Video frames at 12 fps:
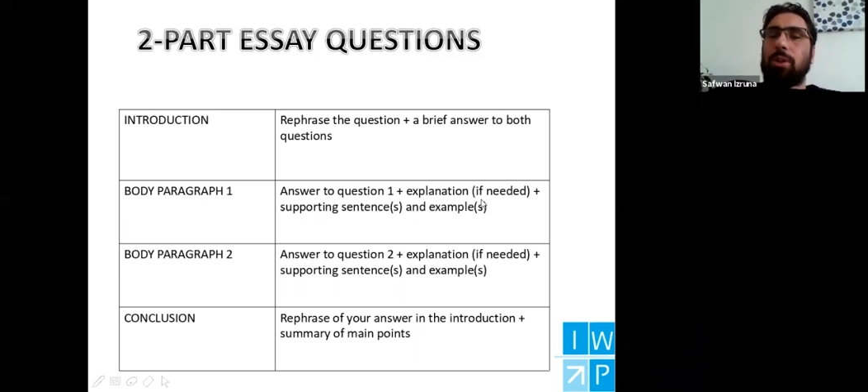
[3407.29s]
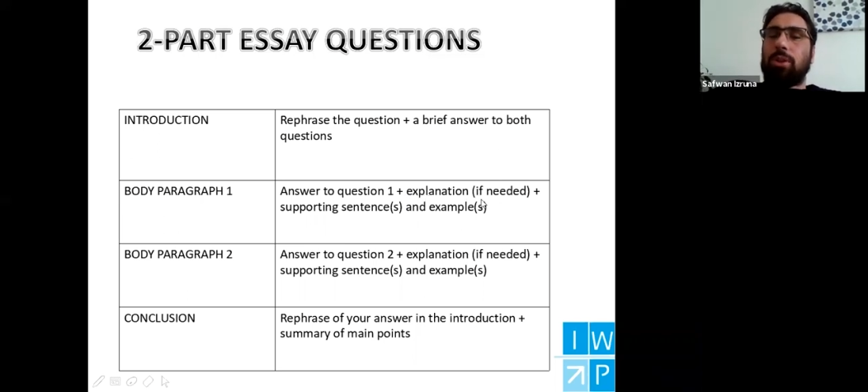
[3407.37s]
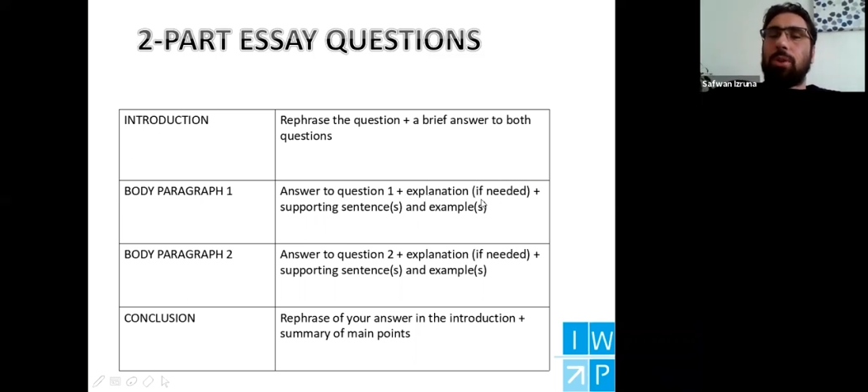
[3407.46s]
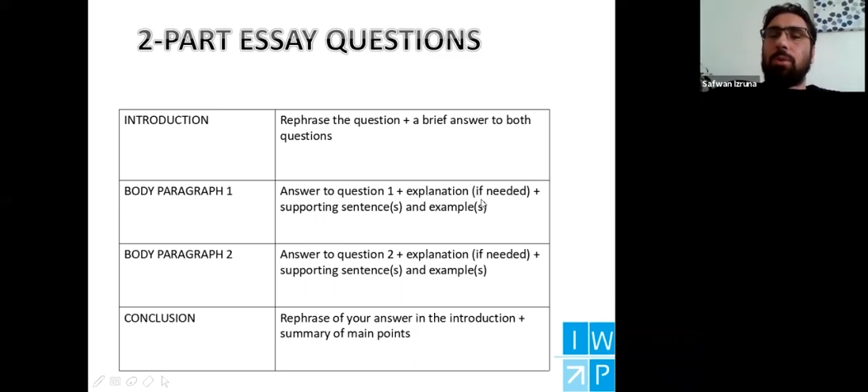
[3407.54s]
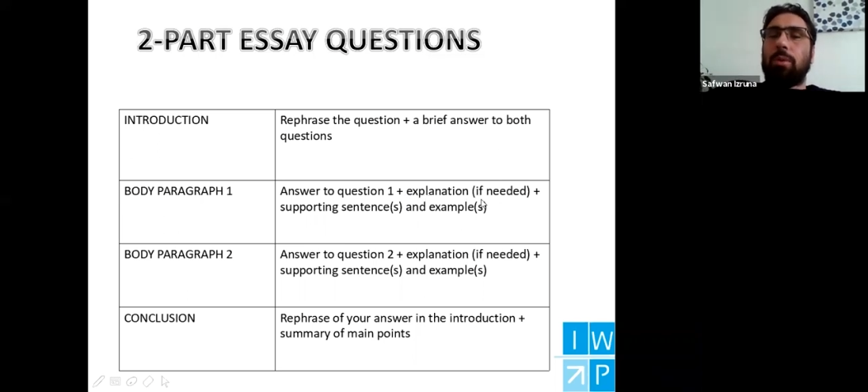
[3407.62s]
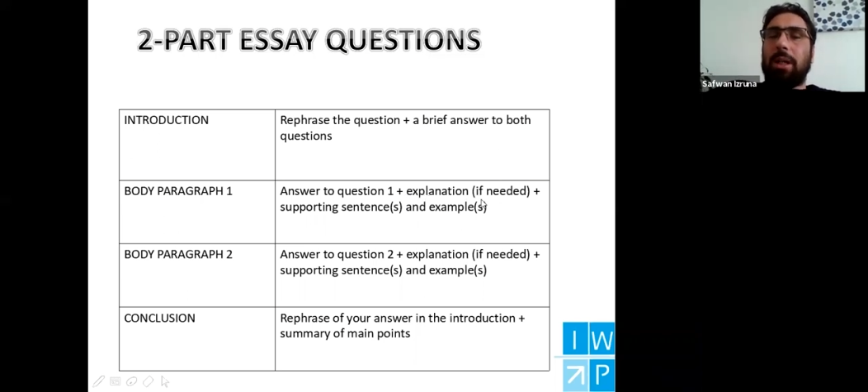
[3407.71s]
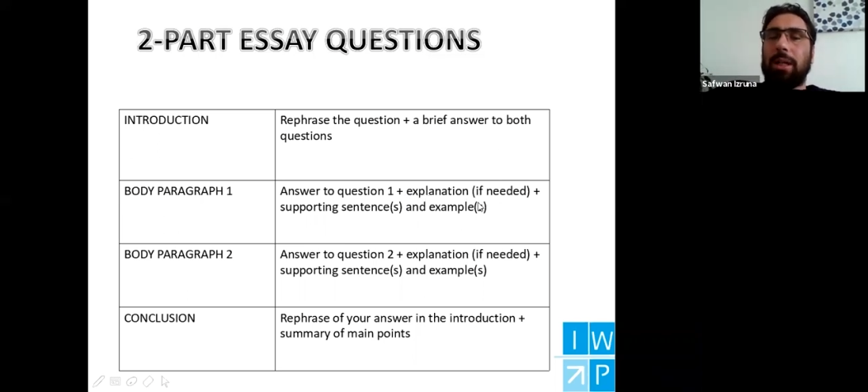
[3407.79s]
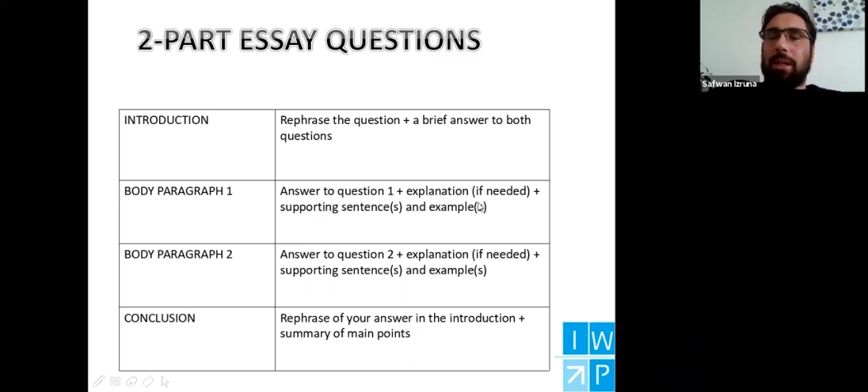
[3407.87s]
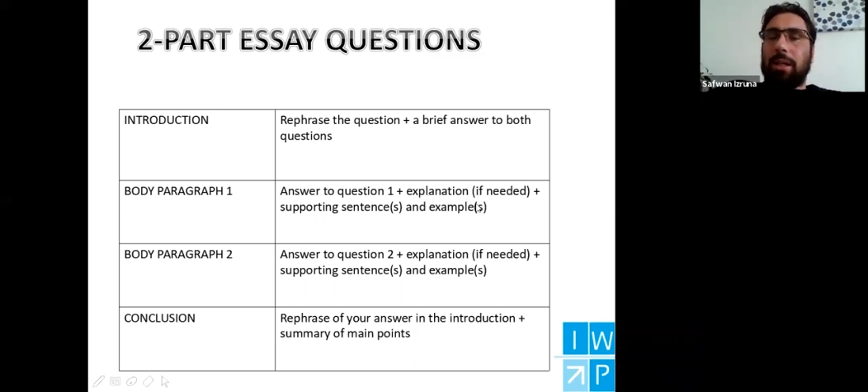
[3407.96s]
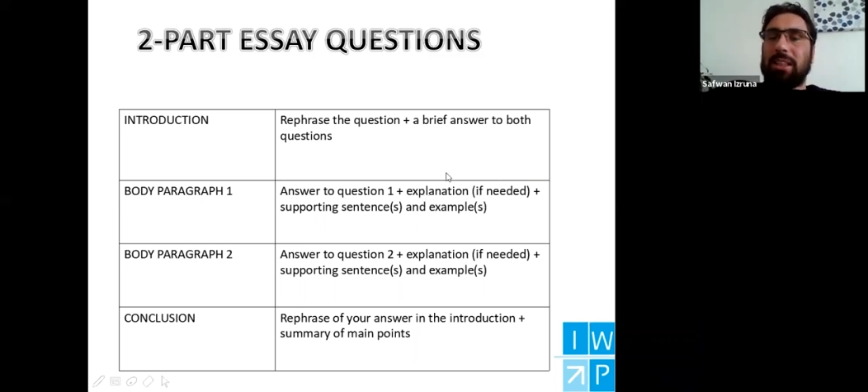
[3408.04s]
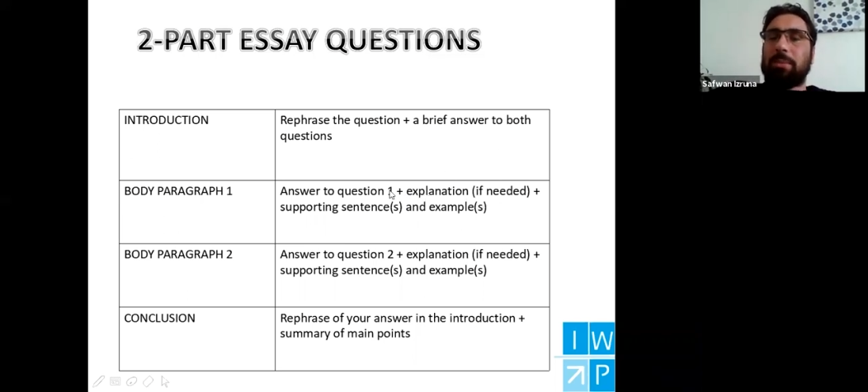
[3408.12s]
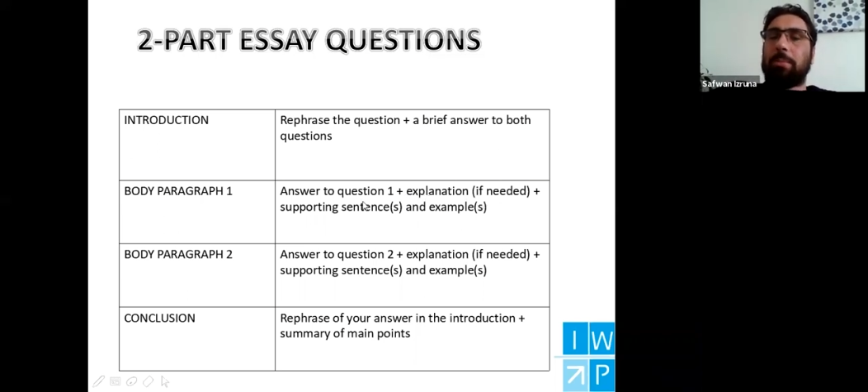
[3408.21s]
to
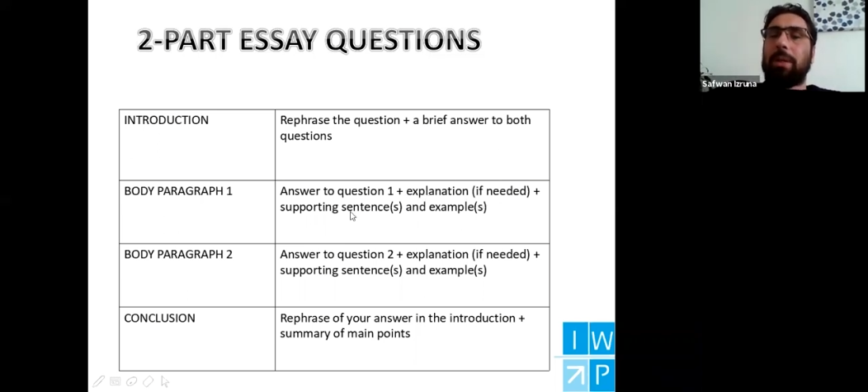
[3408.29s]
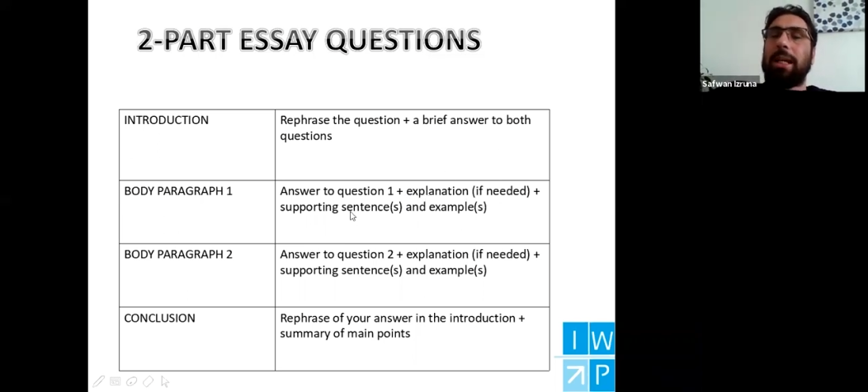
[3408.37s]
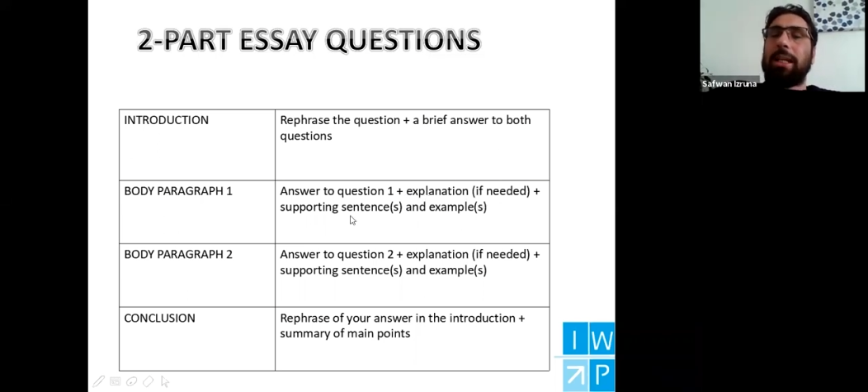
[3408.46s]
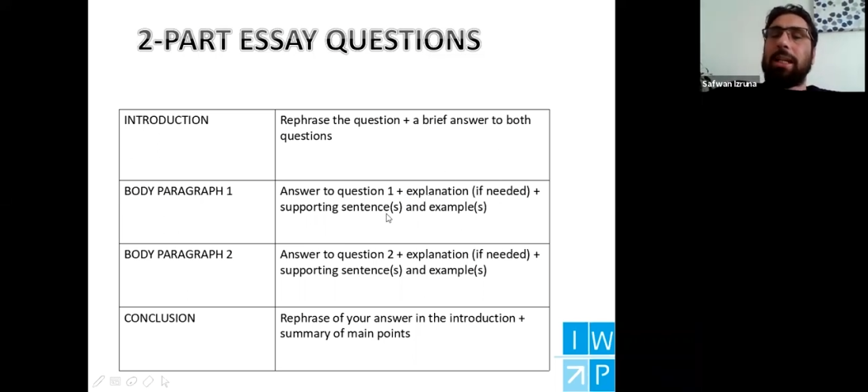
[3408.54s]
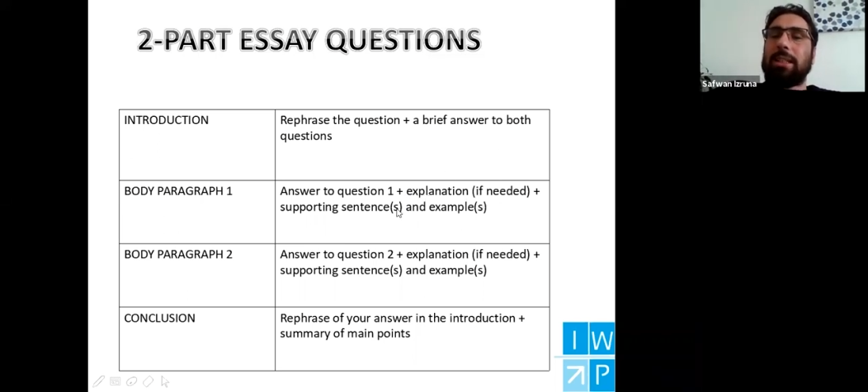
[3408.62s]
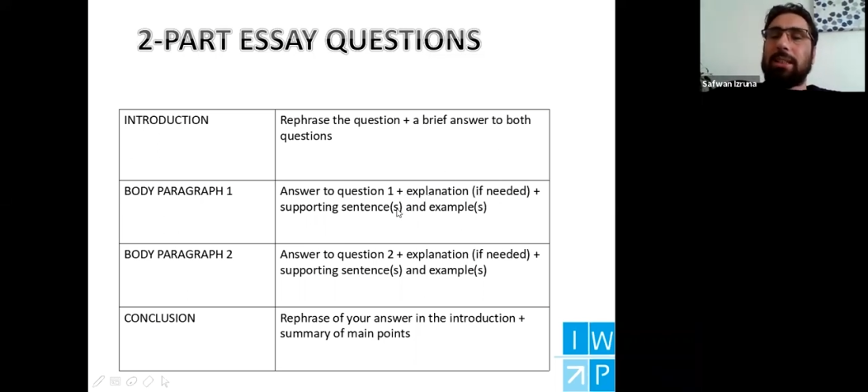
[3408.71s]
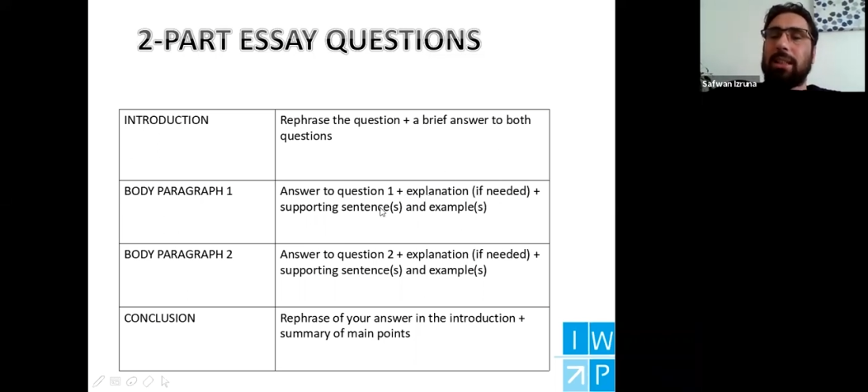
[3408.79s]
explain it,